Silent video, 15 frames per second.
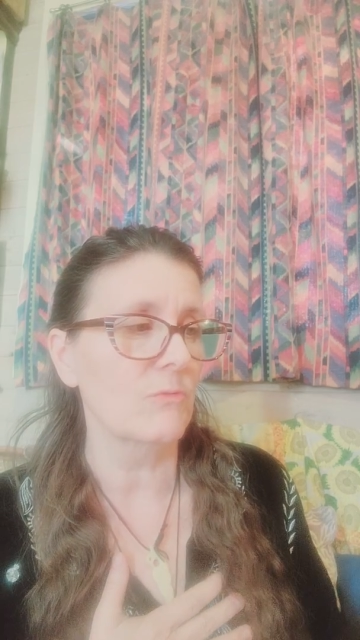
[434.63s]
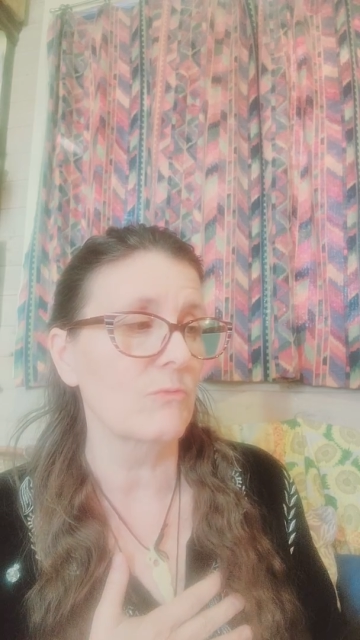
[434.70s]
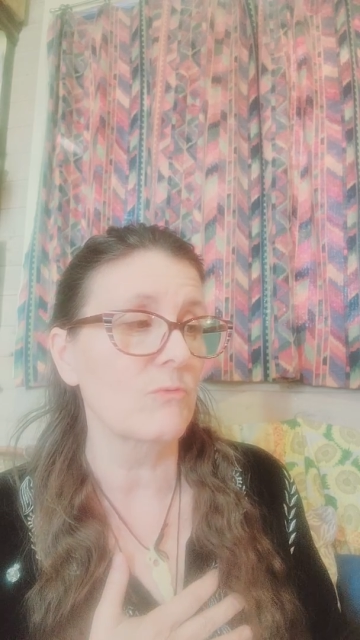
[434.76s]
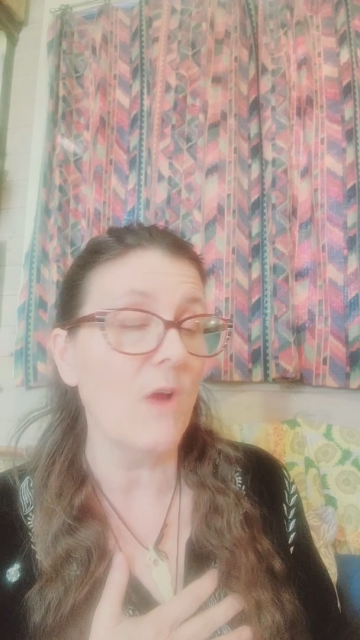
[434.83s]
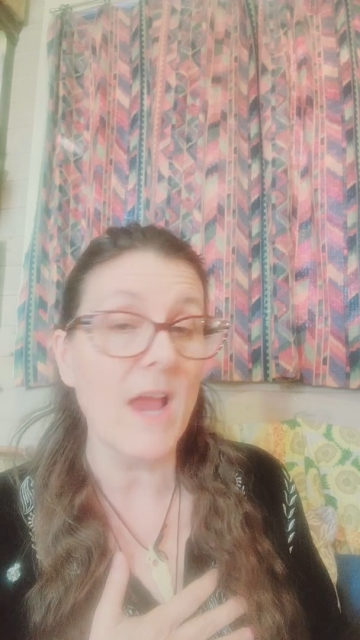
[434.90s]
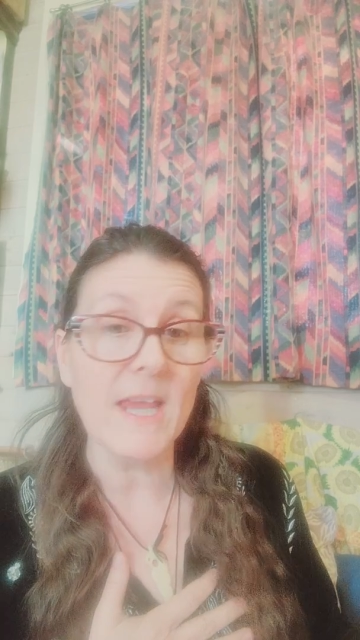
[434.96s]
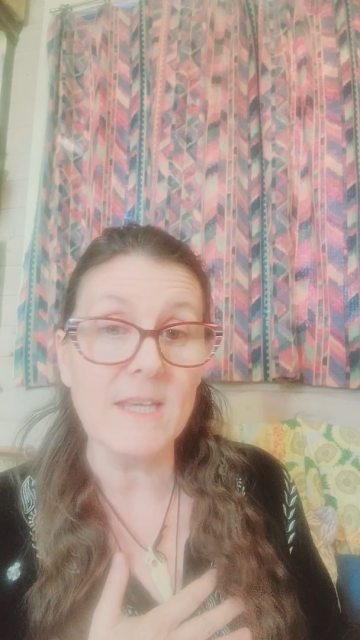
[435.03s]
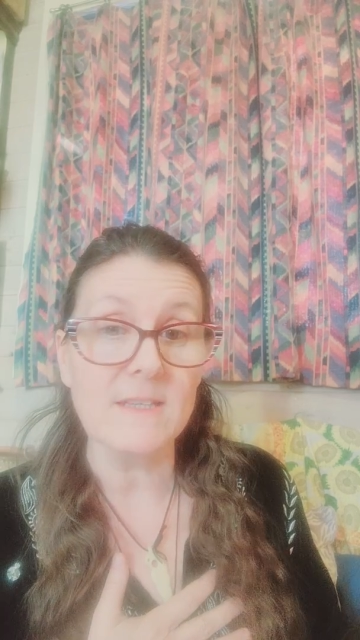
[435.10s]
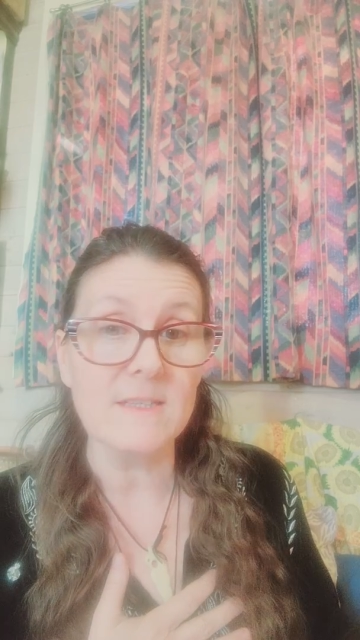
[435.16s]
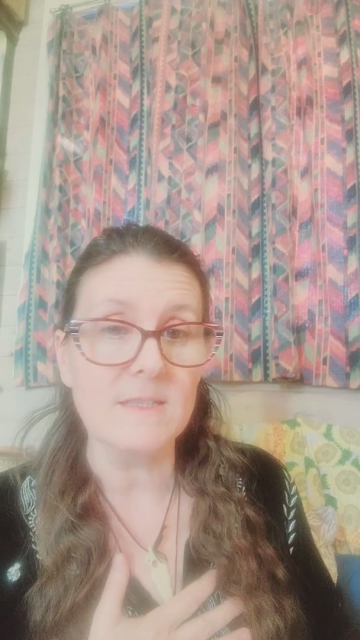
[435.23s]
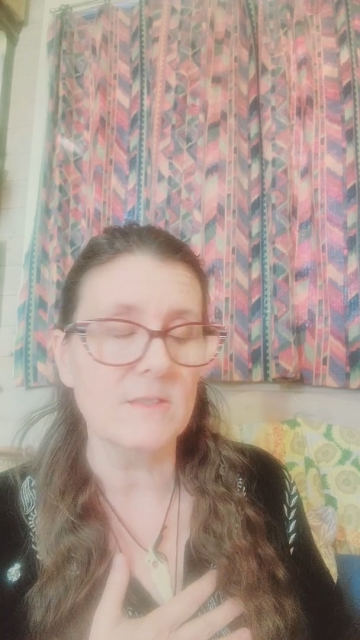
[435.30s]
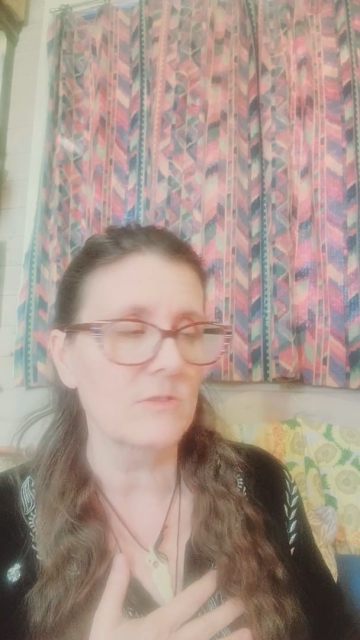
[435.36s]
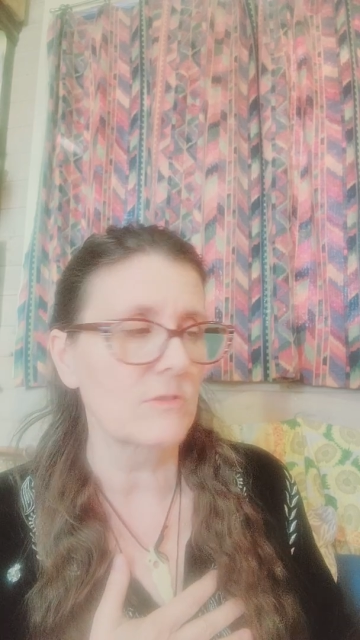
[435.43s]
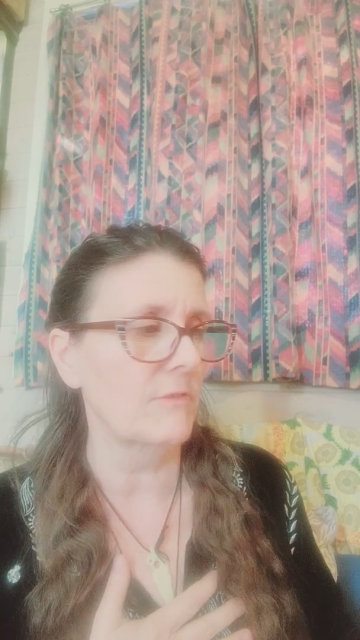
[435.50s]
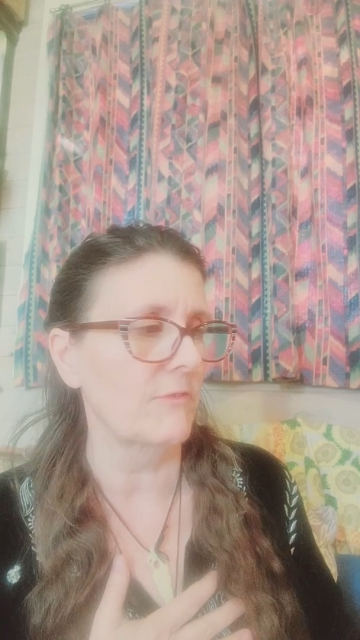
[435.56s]
right
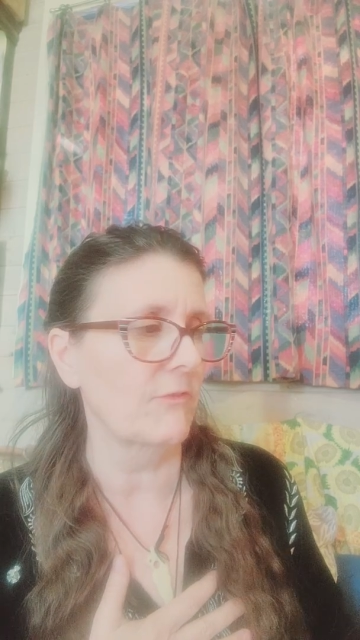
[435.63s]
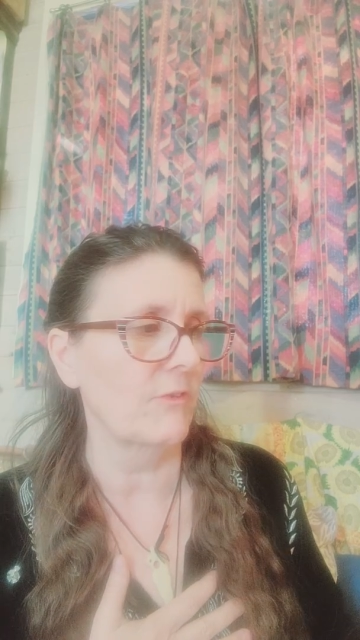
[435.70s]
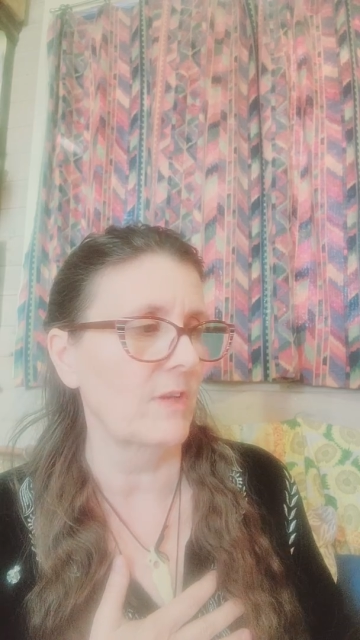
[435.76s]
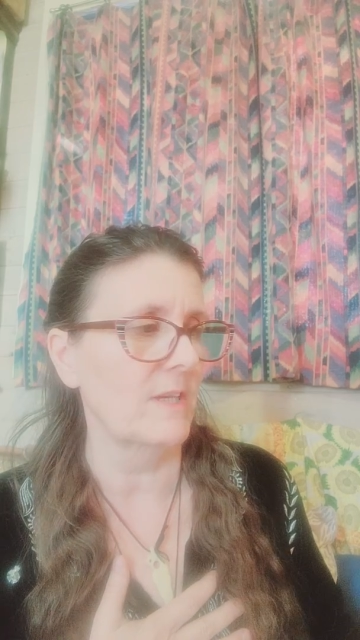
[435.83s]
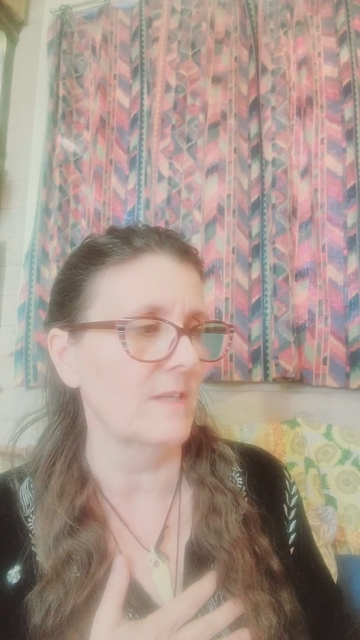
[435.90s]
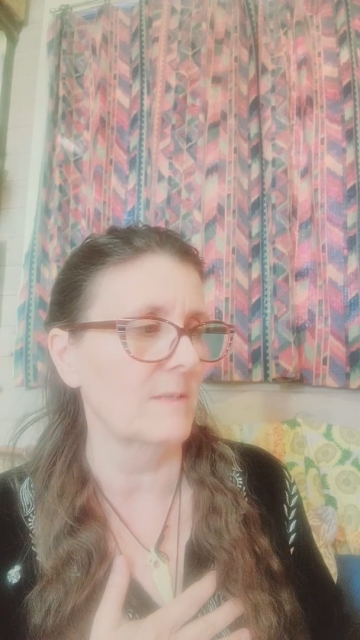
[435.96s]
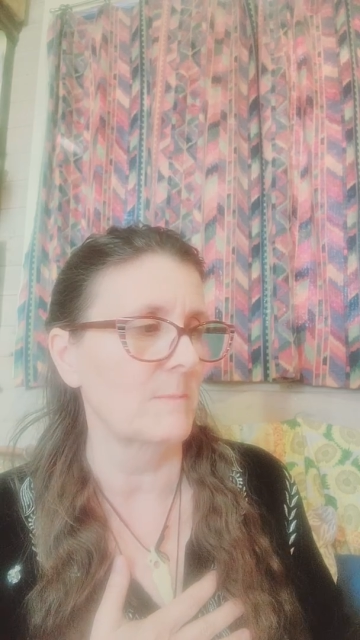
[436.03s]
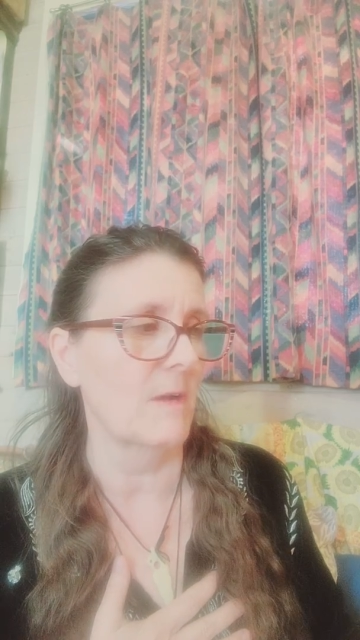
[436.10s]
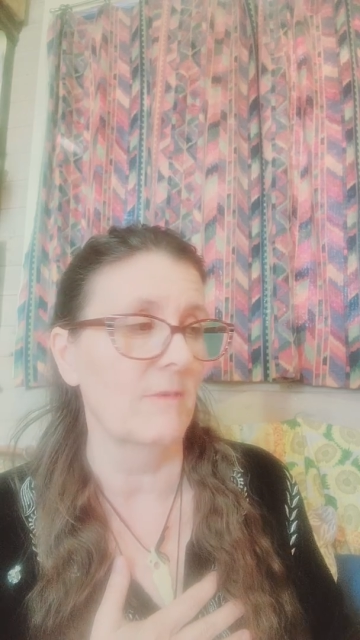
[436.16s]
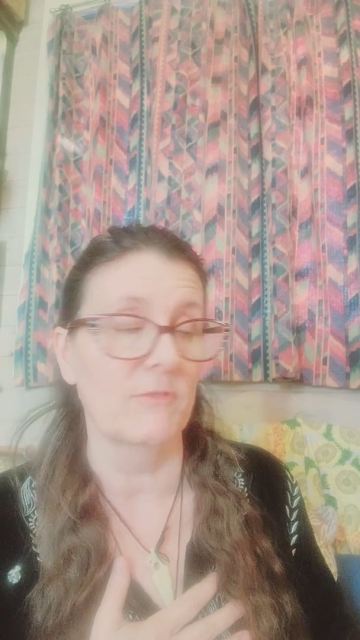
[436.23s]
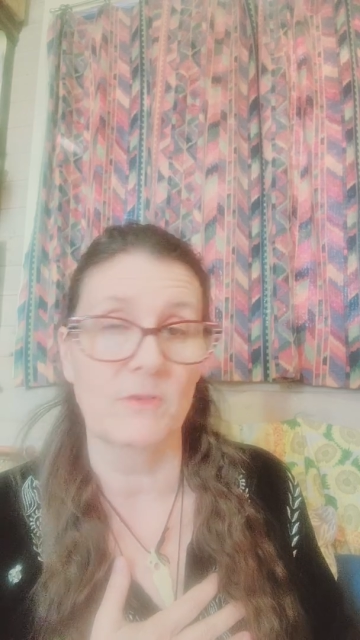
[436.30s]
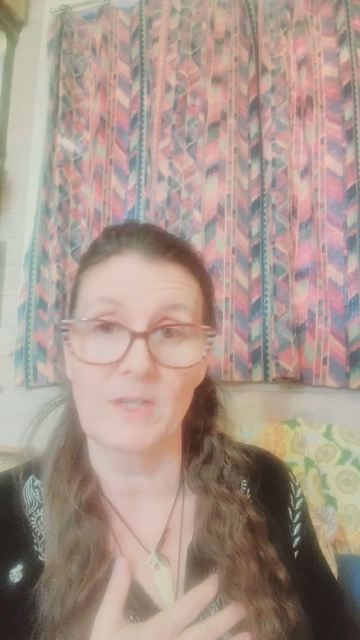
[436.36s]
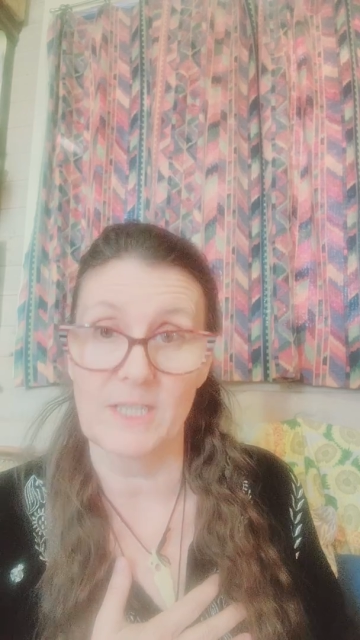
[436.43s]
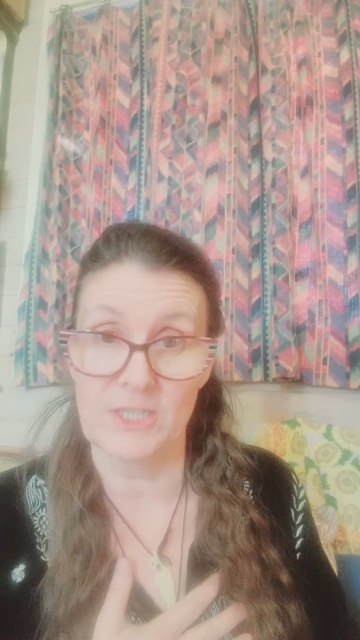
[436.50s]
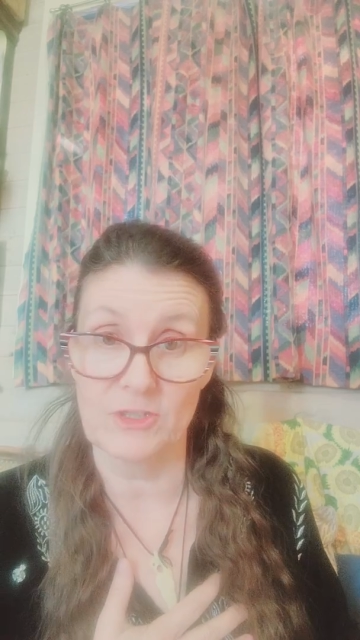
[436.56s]
to freedom of
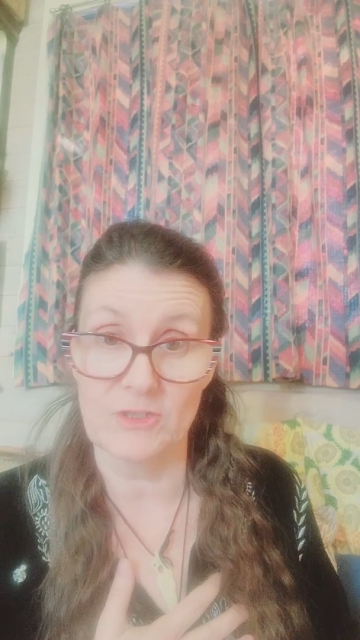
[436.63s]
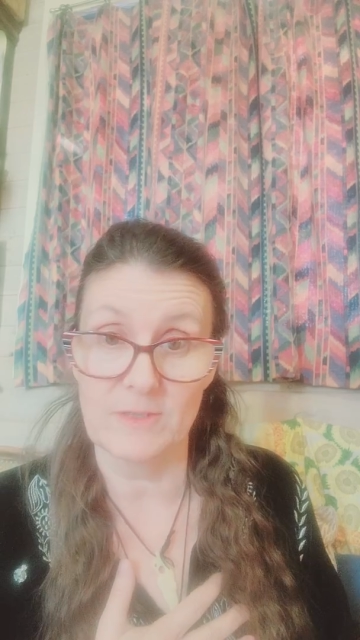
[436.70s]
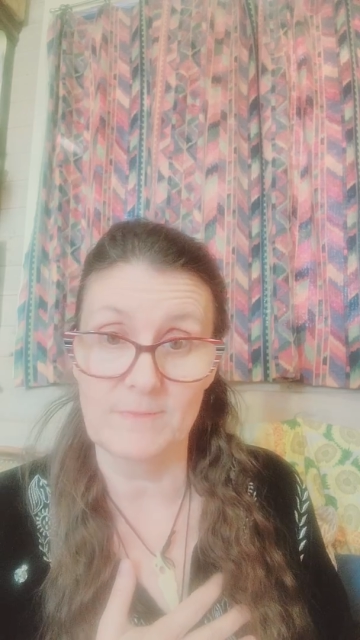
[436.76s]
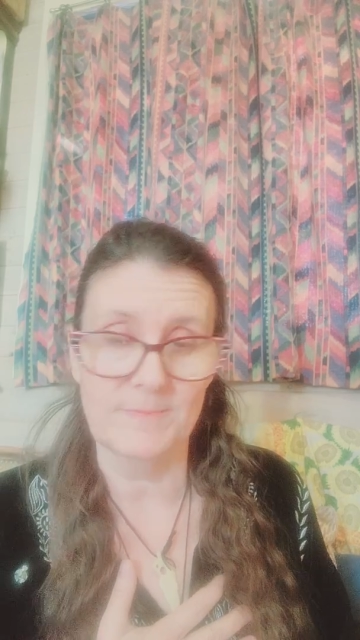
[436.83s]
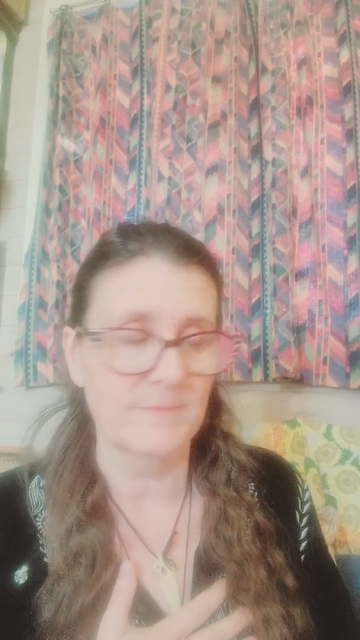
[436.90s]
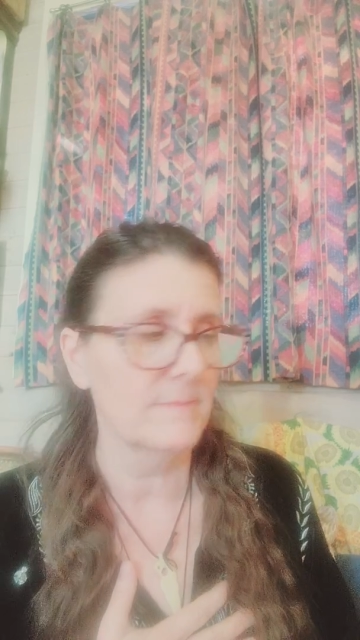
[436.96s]
religion